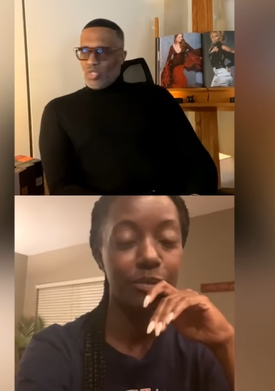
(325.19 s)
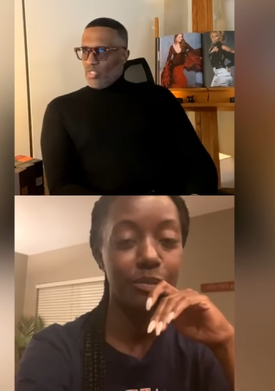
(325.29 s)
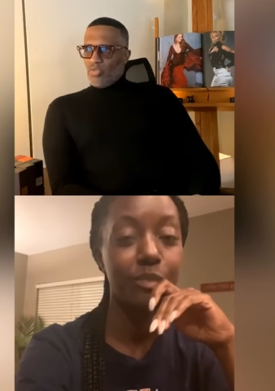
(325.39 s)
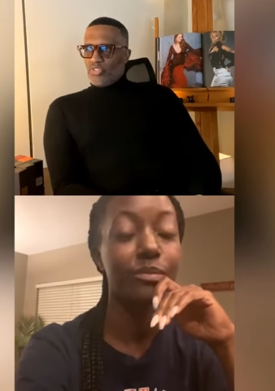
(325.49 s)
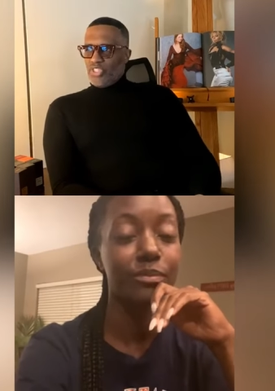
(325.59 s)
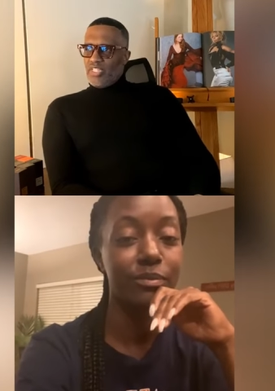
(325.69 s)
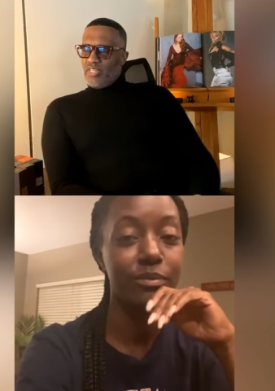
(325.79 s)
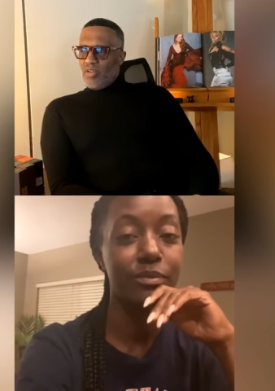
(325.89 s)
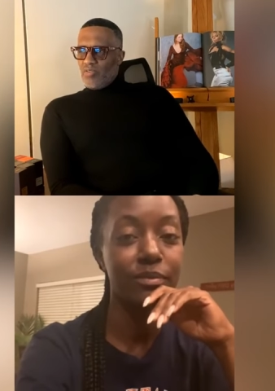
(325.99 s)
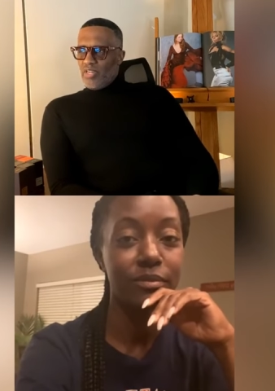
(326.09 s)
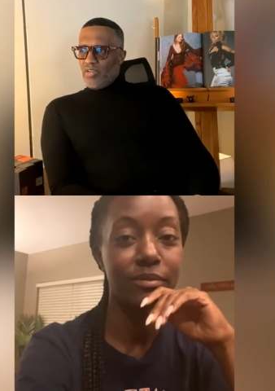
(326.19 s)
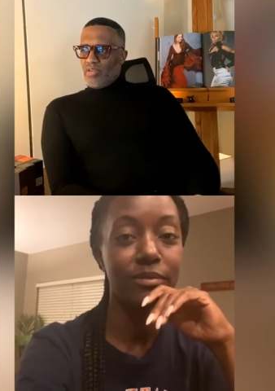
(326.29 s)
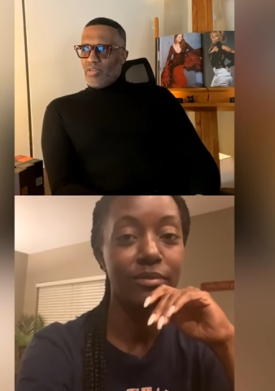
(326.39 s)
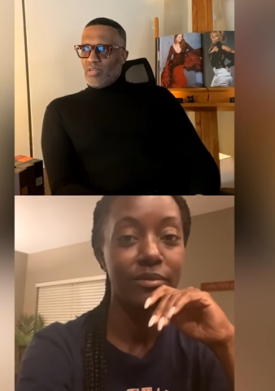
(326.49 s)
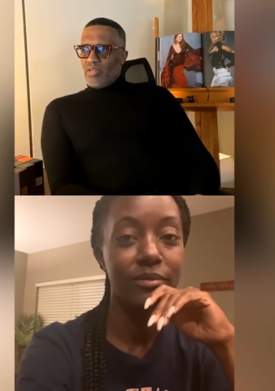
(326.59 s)
Speaker 1: You cheated on her
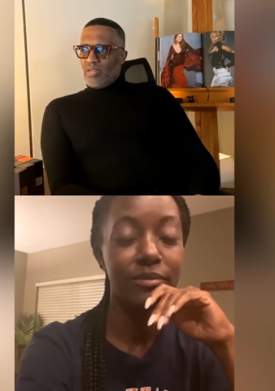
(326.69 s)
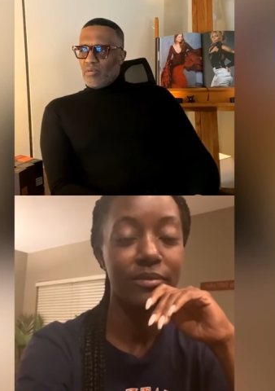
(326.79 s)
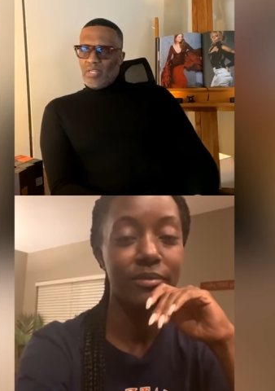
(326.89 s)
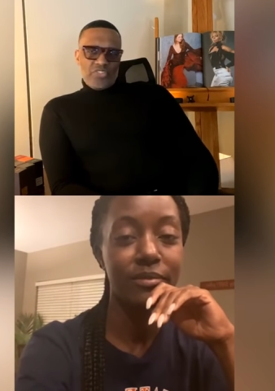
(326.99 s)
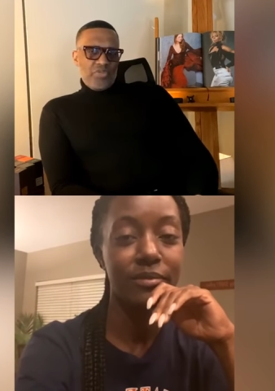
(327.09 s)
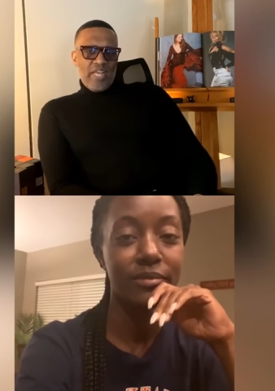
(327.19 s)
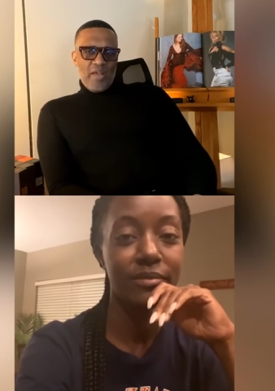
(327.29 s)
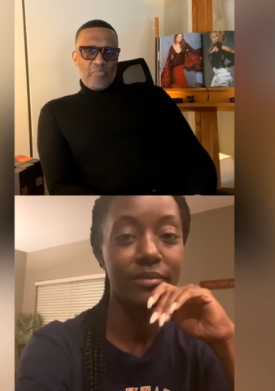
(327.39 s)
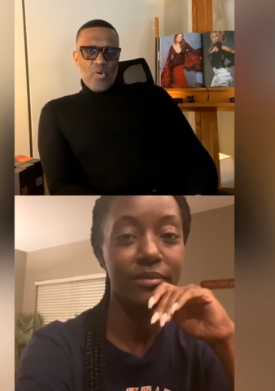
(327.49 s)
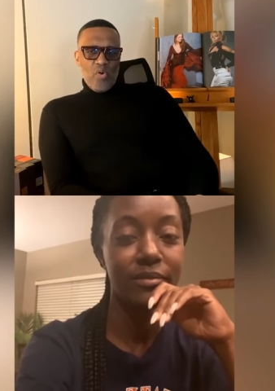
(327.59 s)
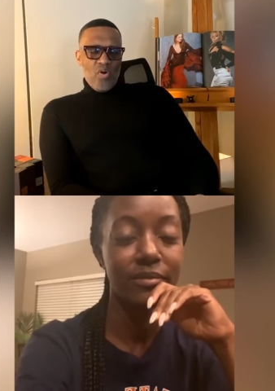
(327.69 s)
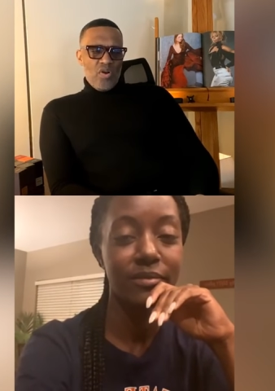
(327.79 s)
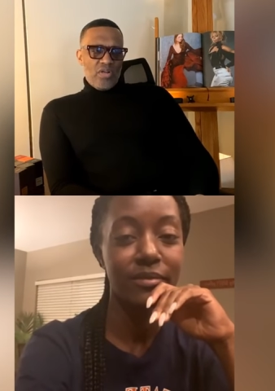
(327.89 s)
because you got bored.